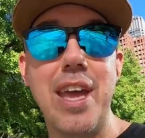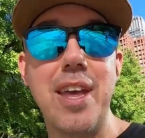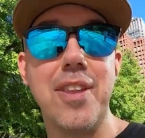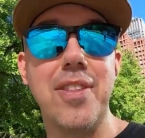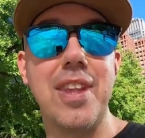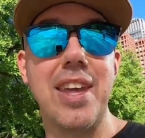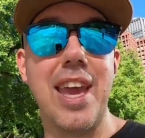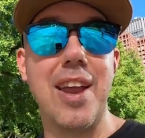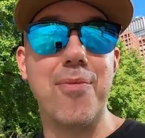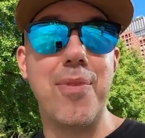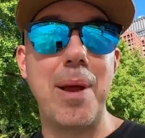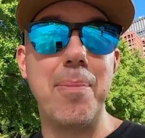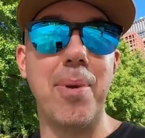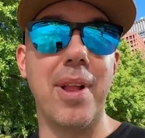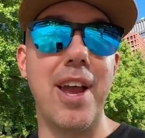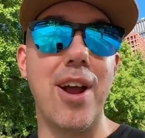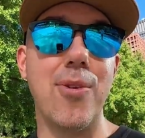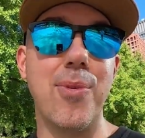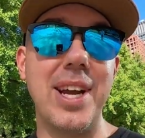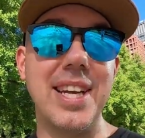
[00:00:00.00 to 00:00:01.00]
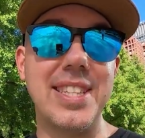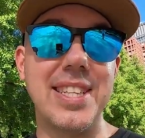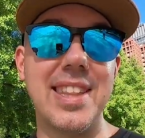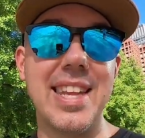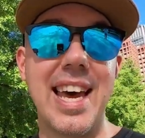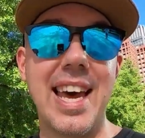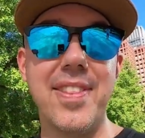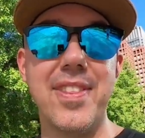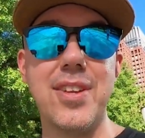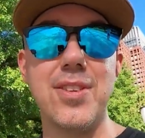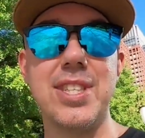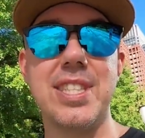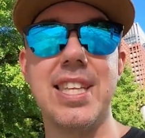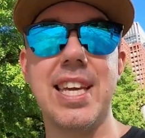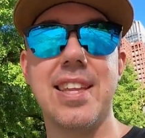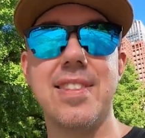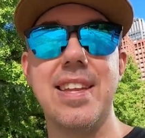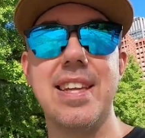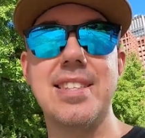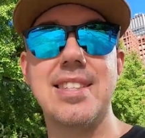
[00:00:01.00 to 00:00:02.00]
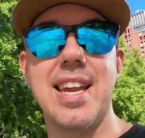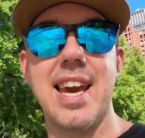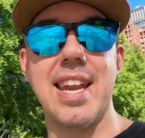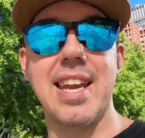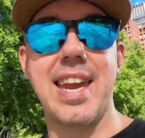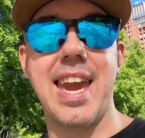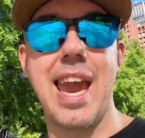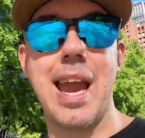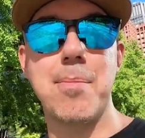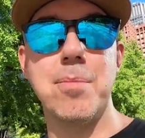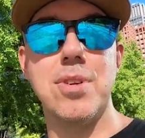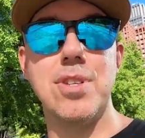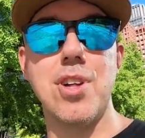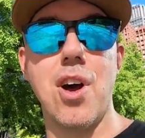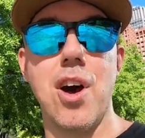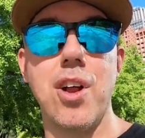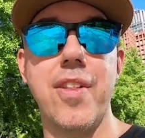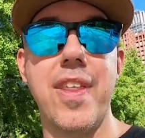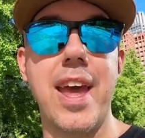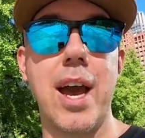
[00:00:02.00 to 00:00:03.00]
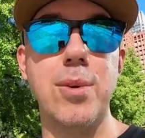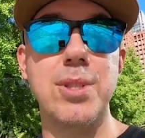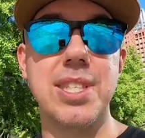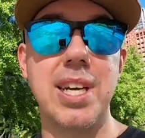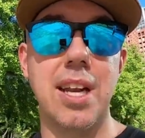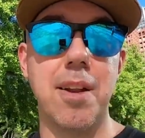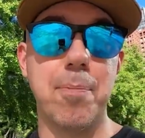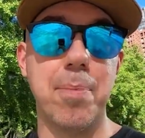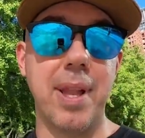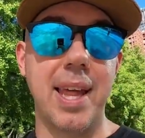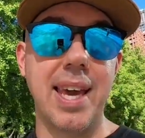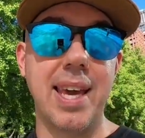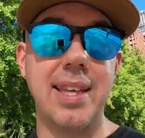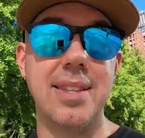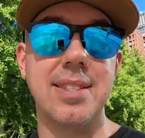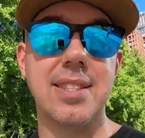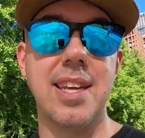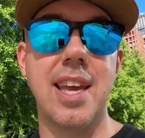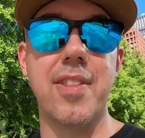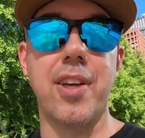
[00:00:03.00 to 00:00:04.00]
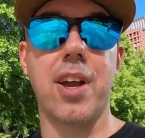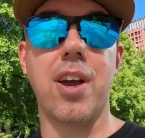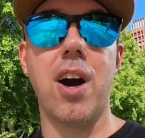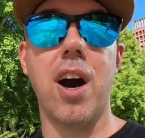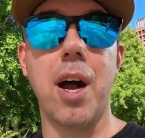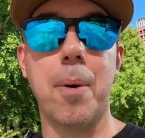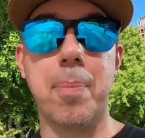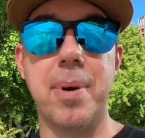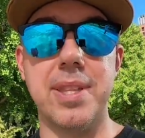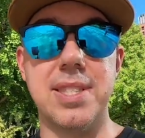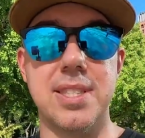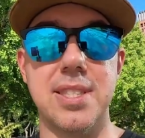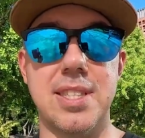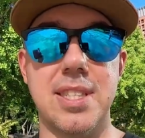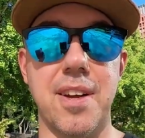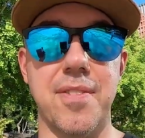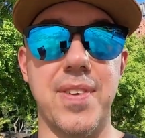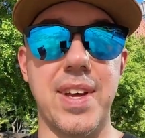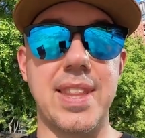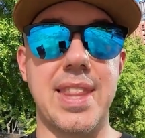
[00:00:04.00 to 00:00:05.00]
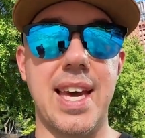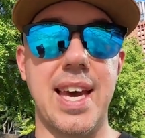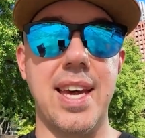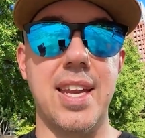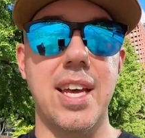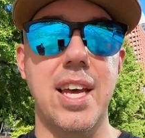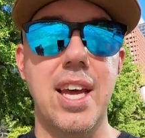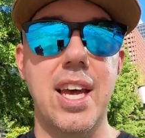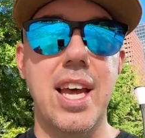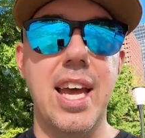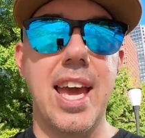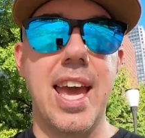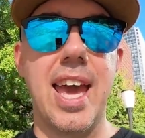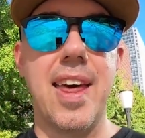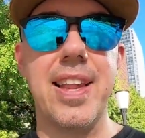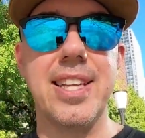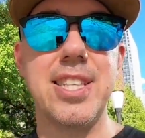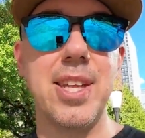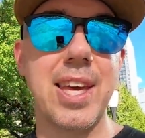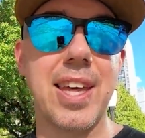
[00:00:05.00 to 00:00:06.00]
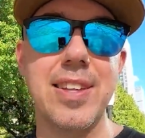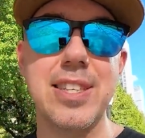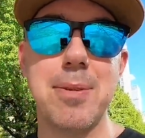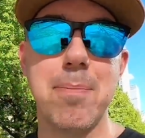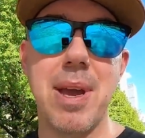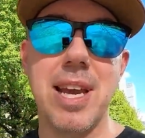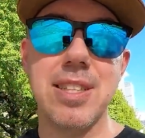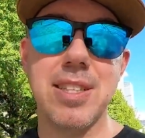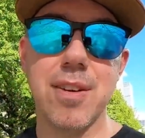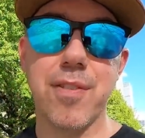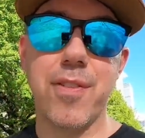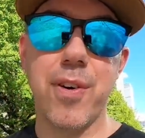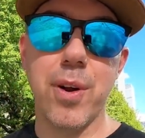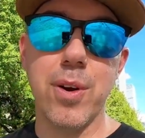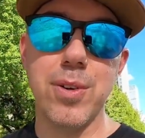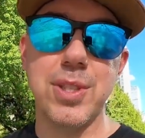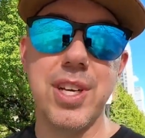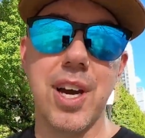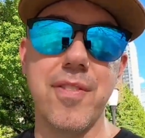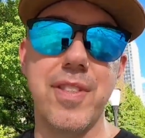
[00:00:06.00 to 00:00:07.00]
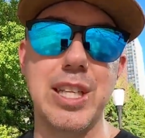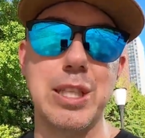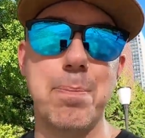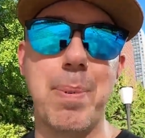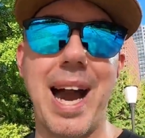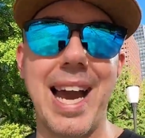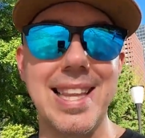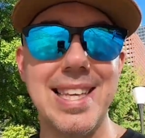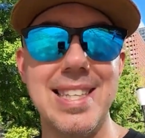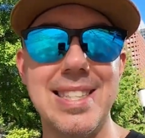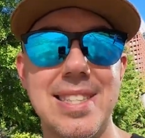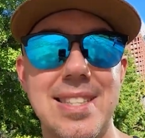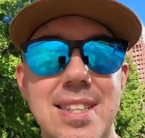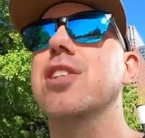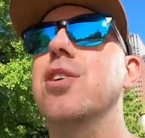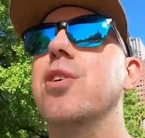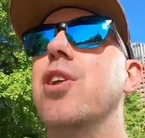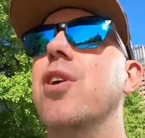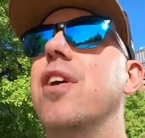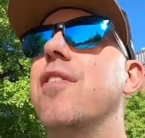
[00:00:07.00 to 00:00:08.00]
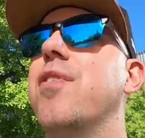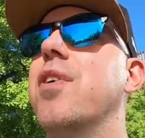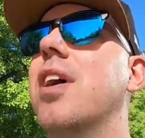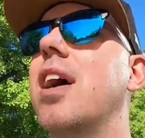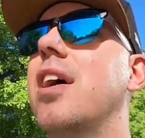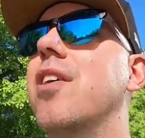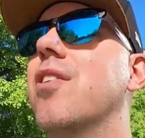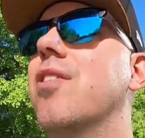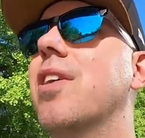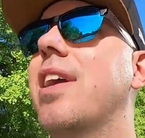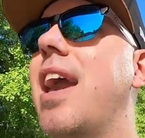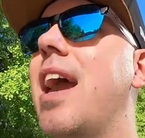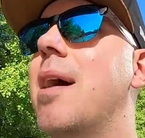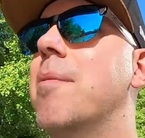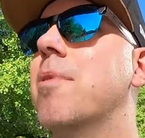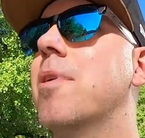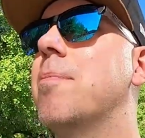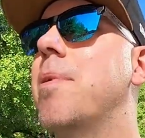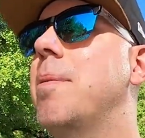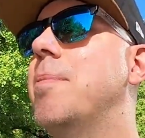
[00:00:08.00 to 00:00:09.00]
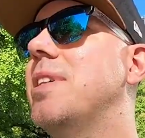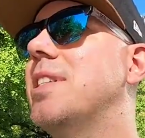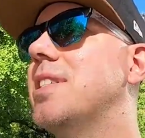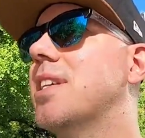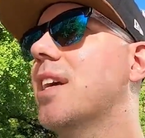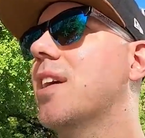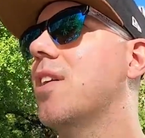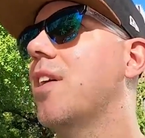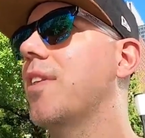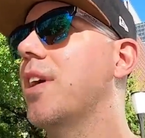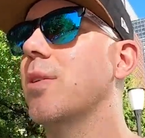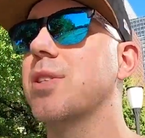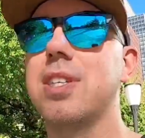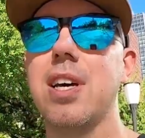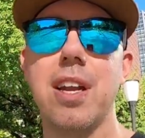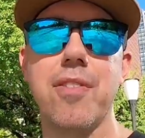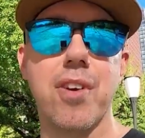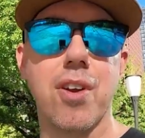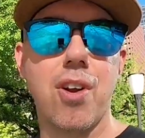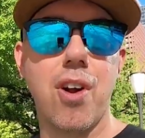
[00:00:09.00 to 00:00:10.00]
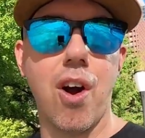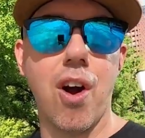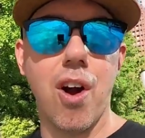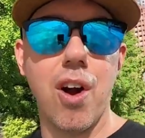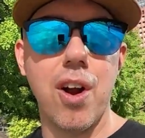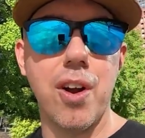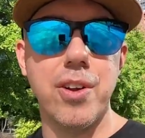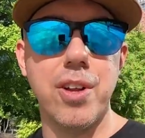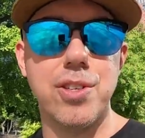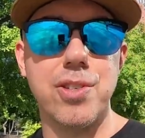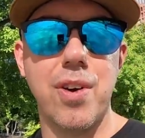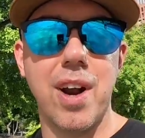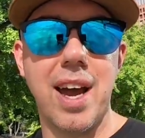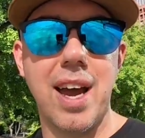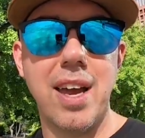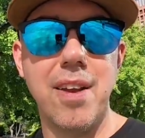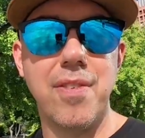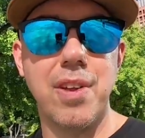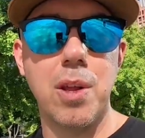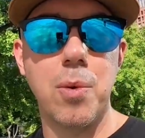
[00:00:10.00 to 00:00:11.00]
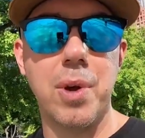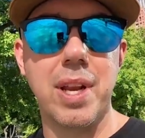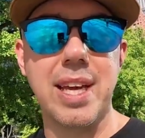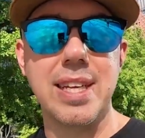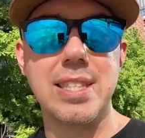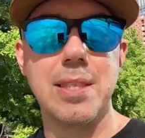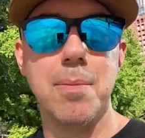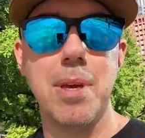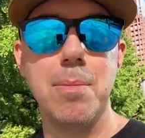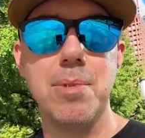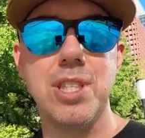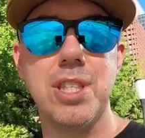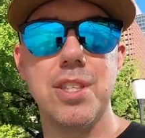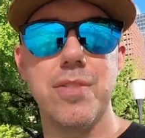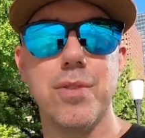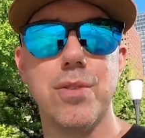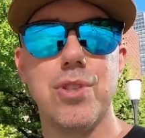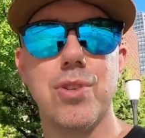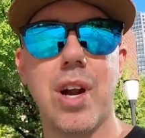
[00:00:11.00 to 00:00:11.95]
in the Red Bull Air Race and that. They'll stick these kind of cameras onto the outside of planes, in the cockpits and stuff like that. And that's how you get these amazing photos of these pilots. So, you know, if you got your camera, maybe stick it on the outside of your car on your drive and you want to get some images of you